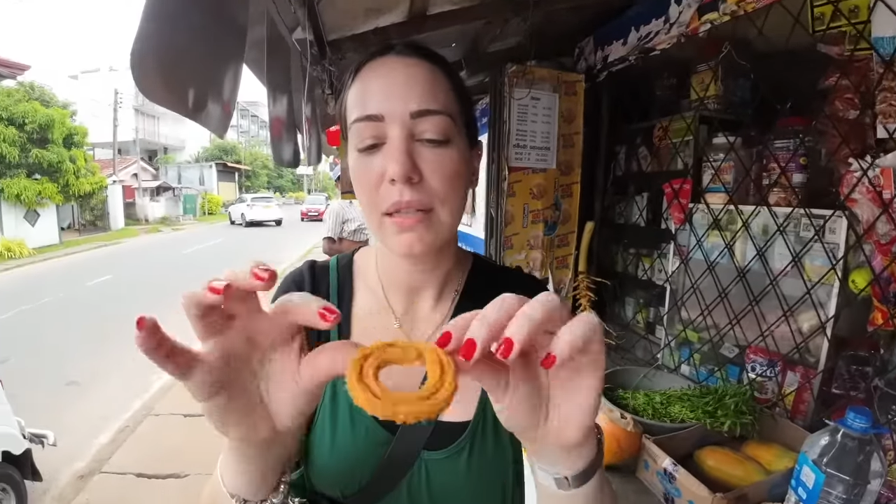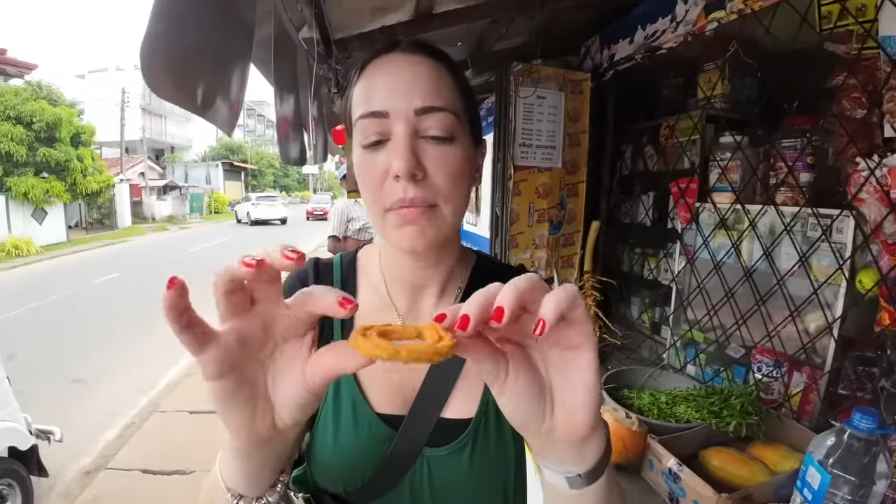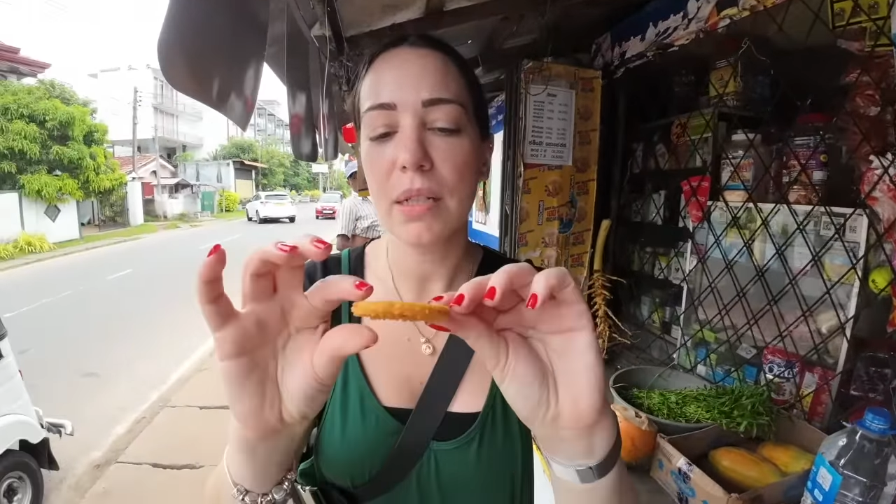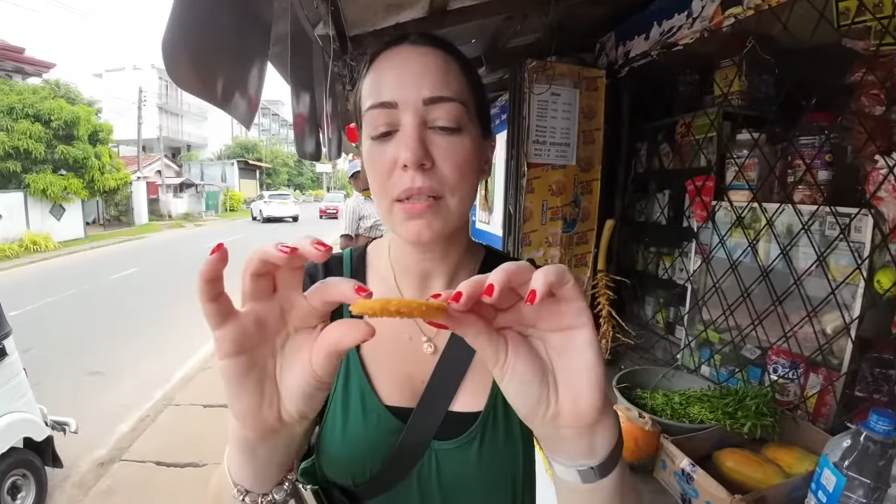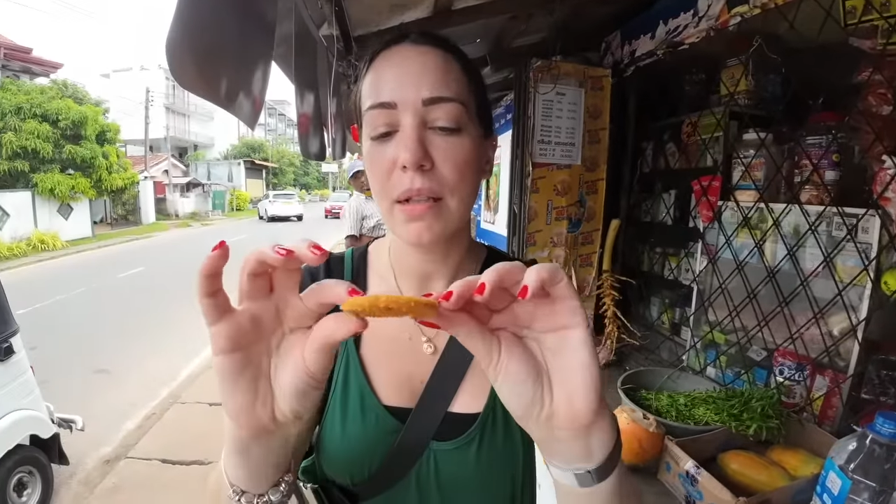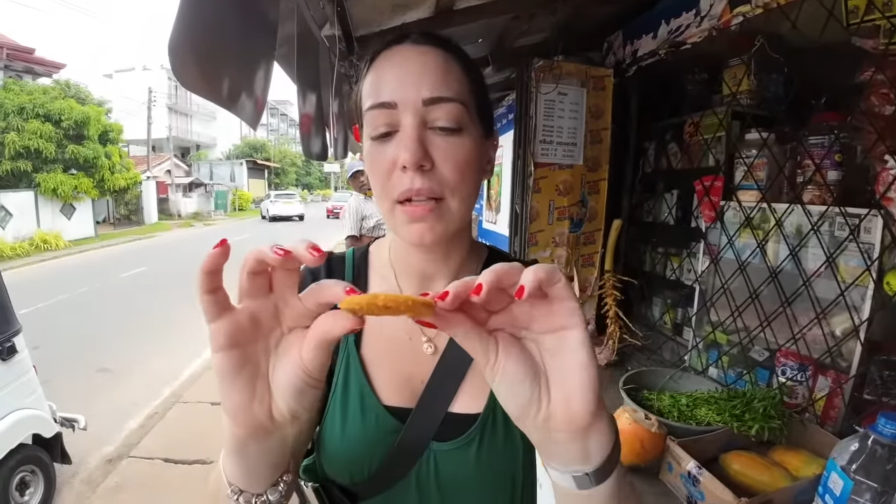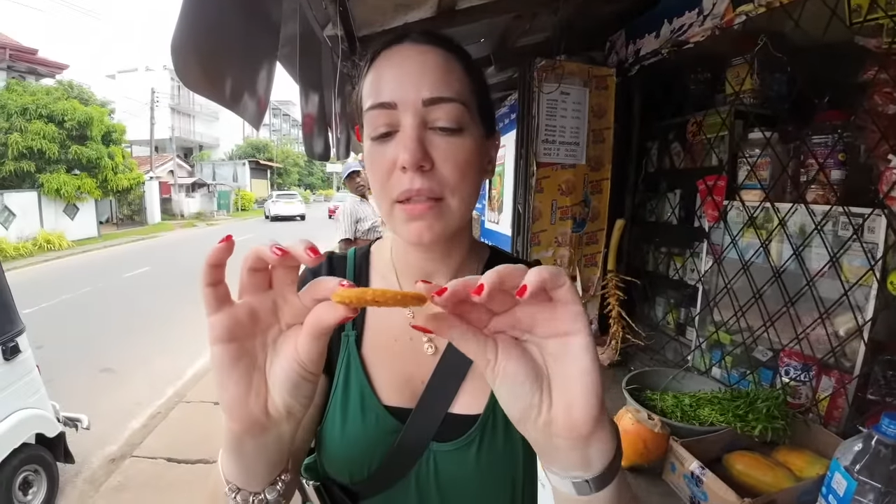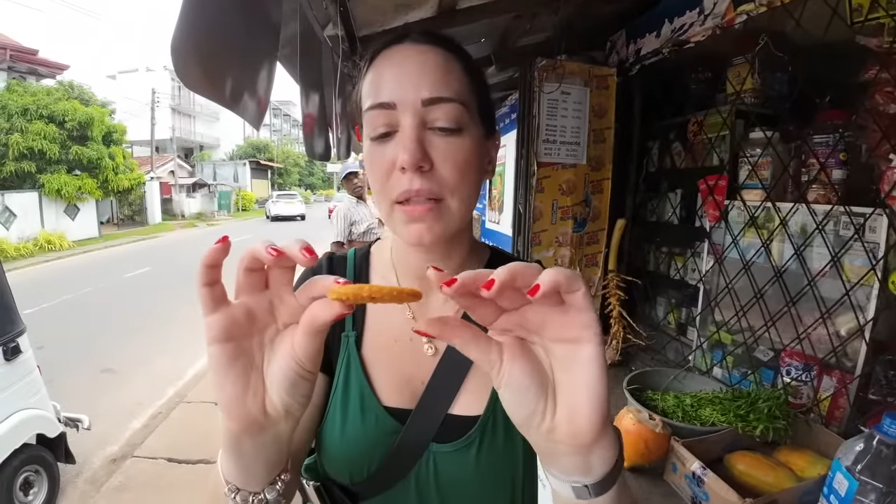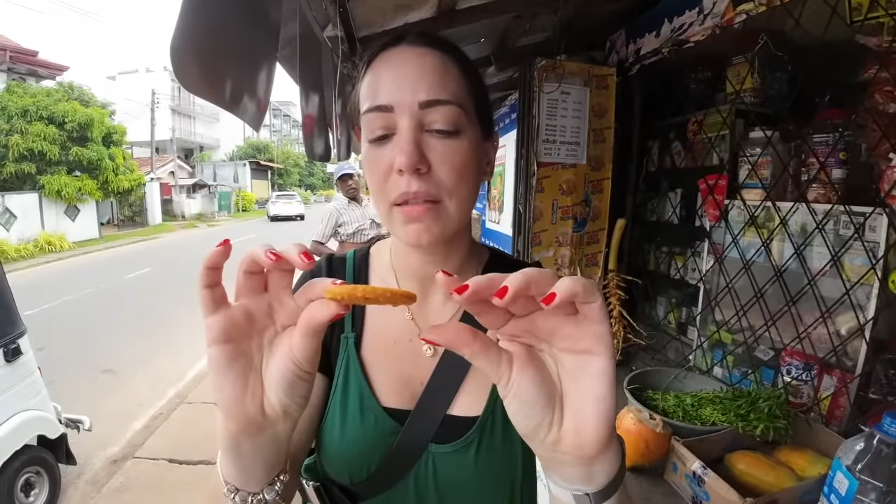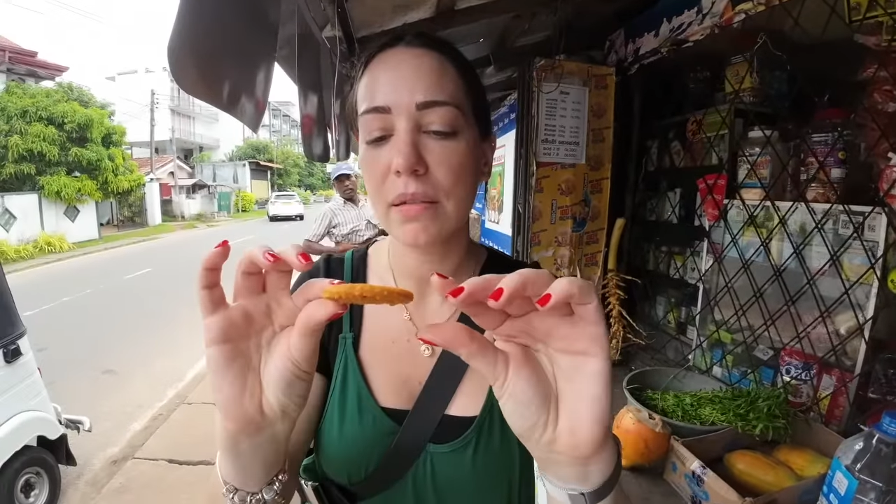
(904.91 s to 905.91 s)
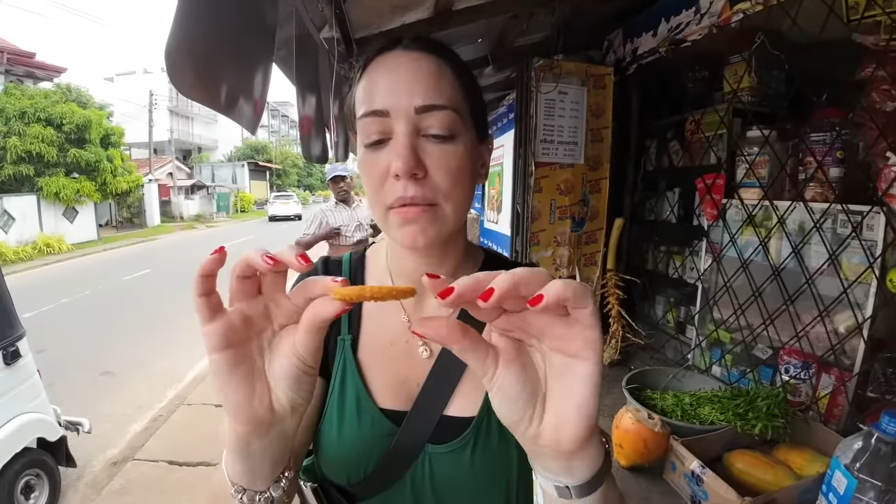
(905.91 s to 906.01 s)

it smells salty.